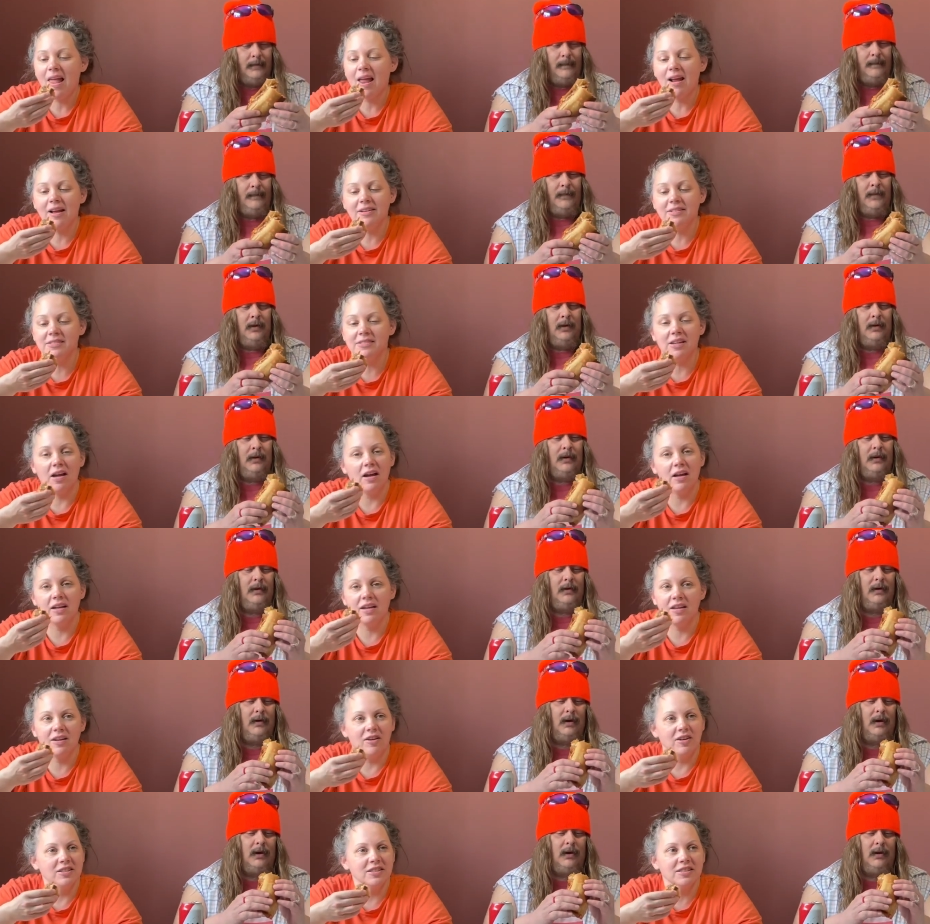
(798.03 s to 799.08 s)
Speaker 1: Because
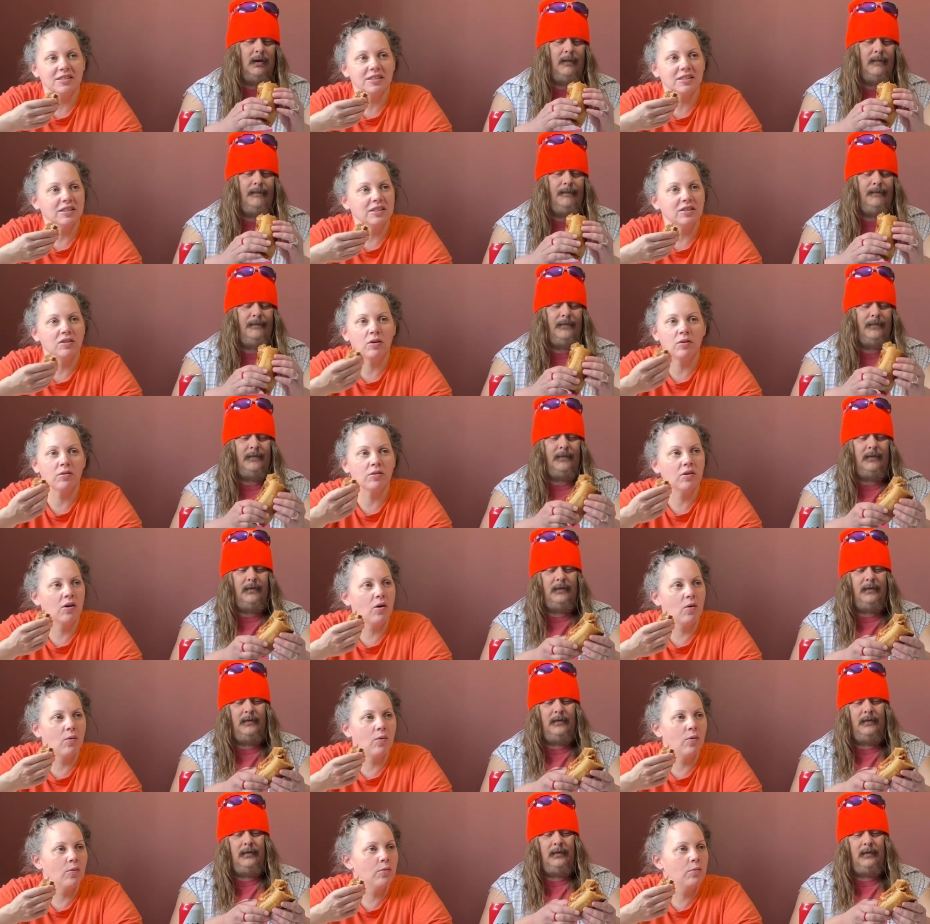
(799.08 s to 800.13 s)
I honestly don't
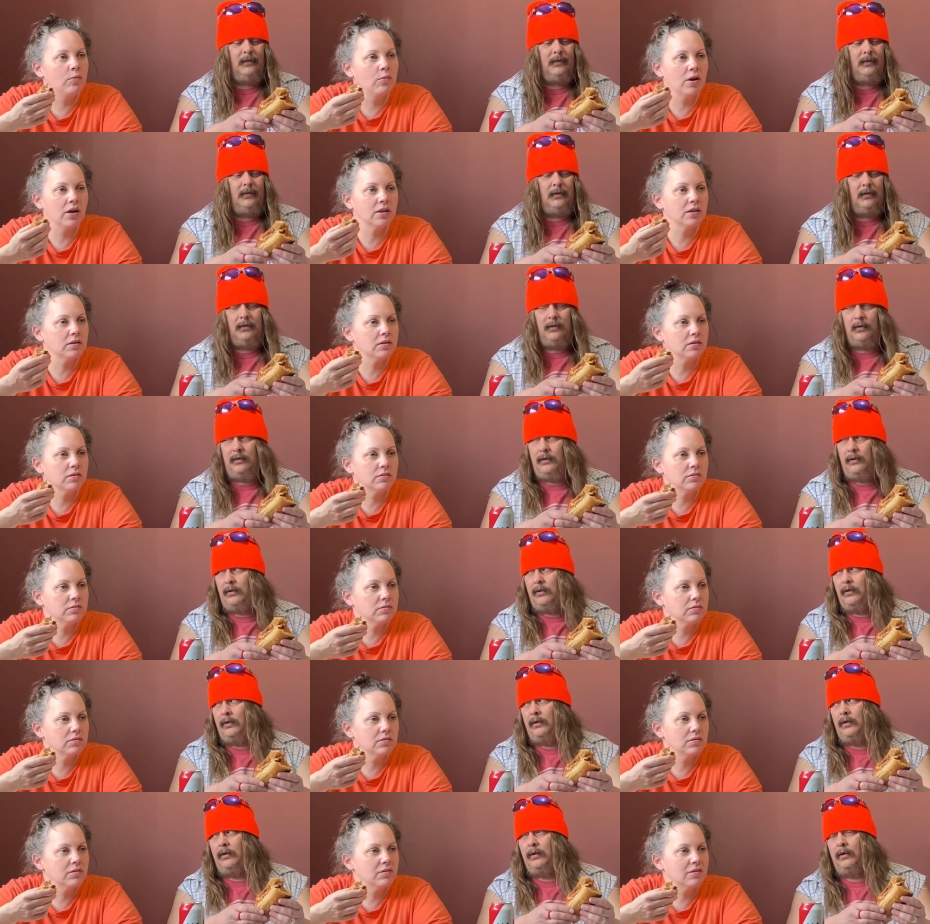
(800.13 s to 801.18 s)
know what.
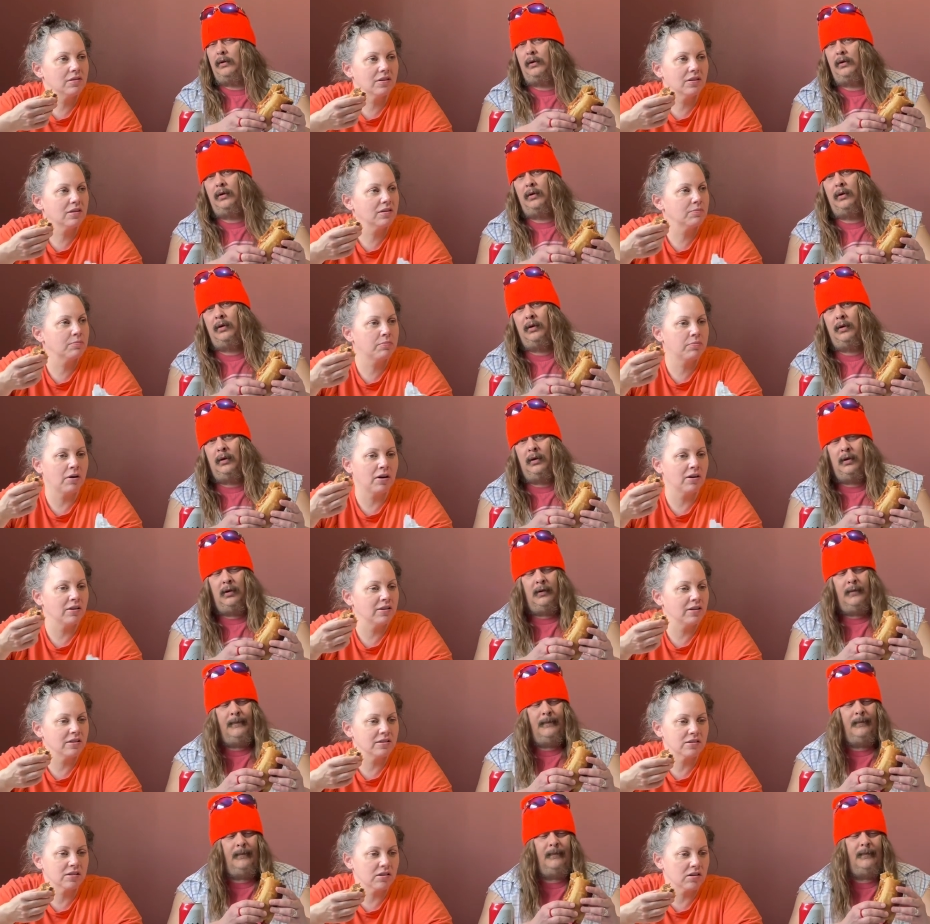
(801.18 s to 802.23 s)
The
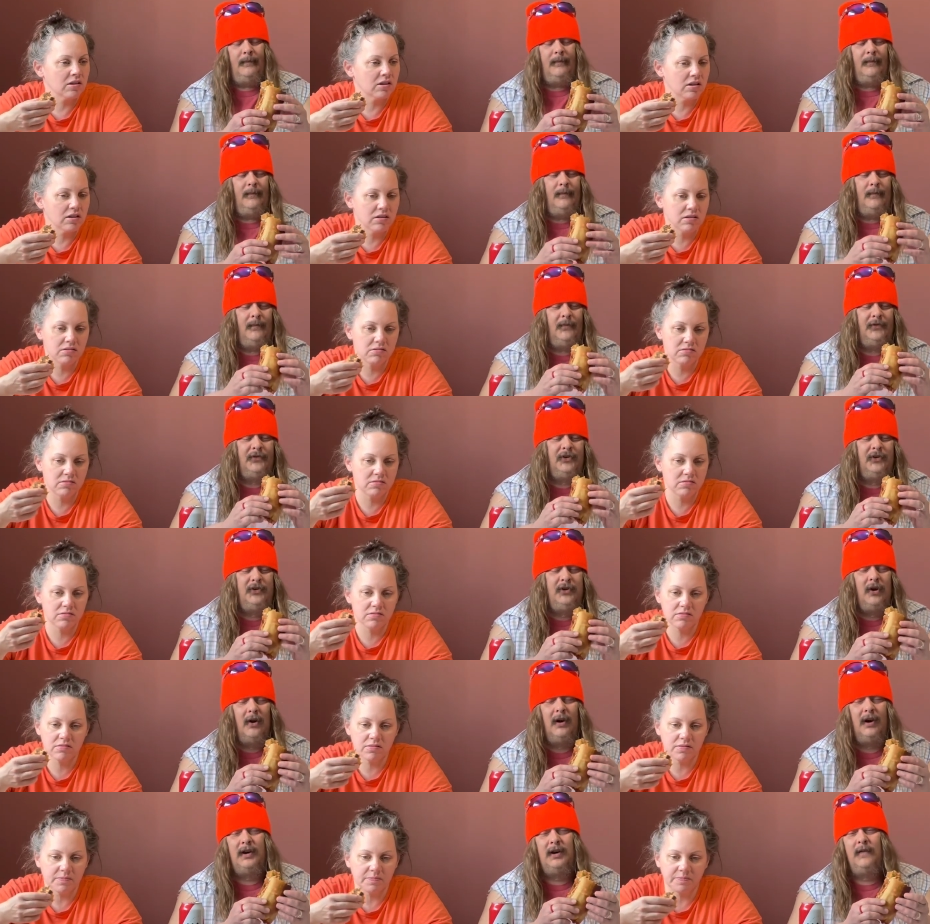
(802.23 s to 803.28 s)
parties are.
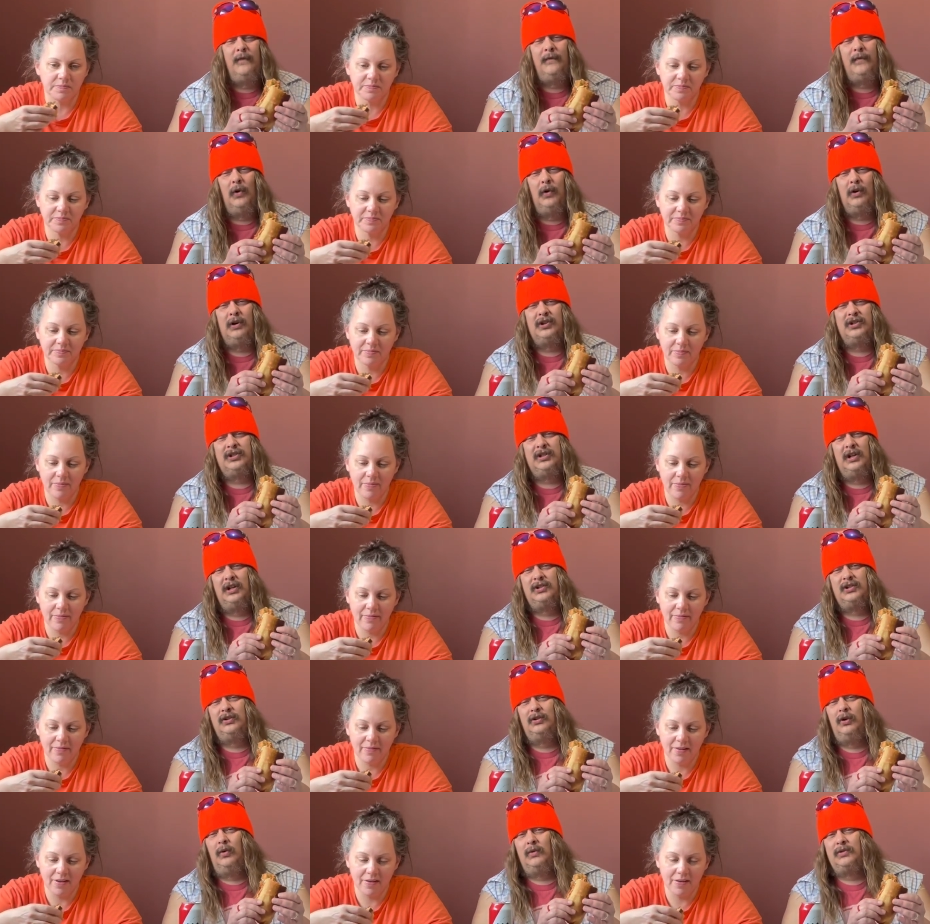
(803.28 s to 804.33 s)
Speaker 2: Donna didn't vote because she
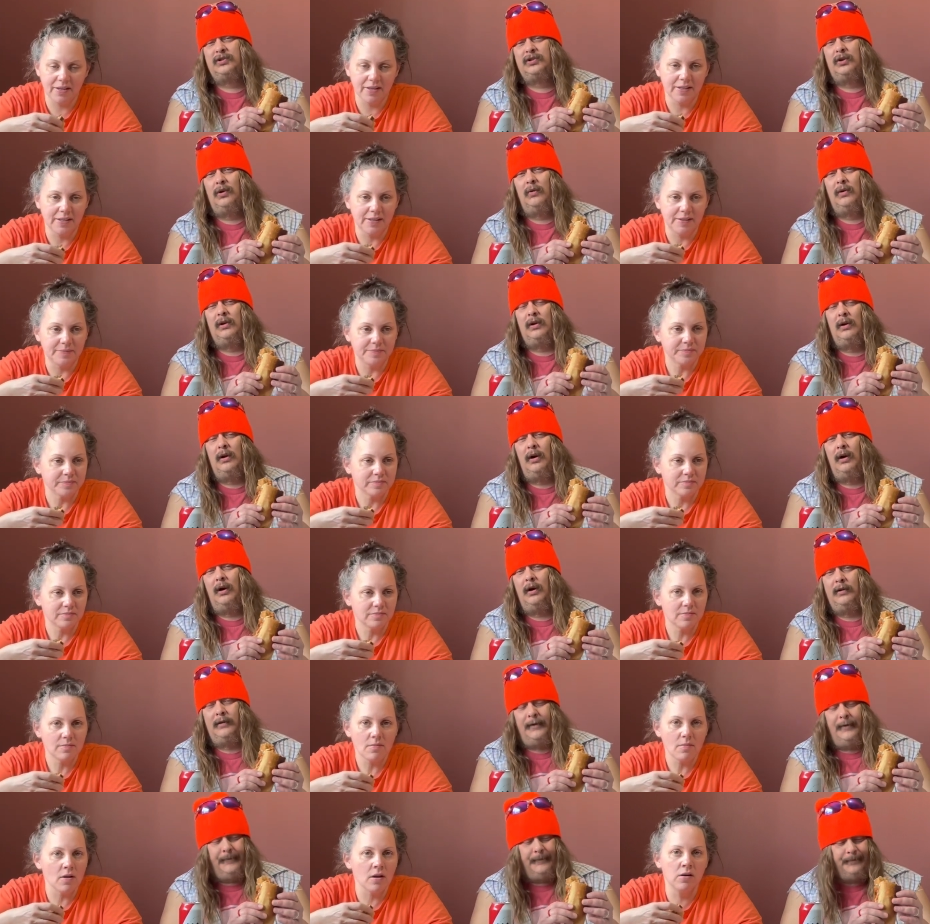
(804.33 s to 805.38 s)
doesn't know what's going
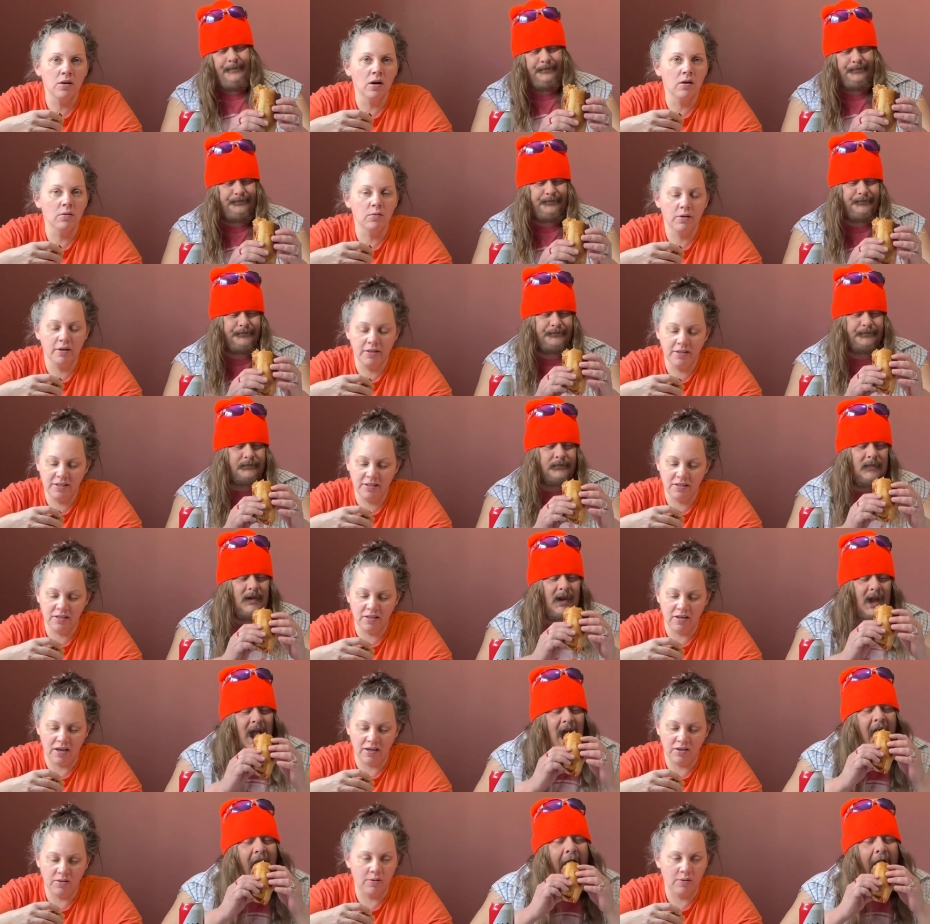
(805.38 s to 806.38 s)
on.
Speaker 1: No, I don't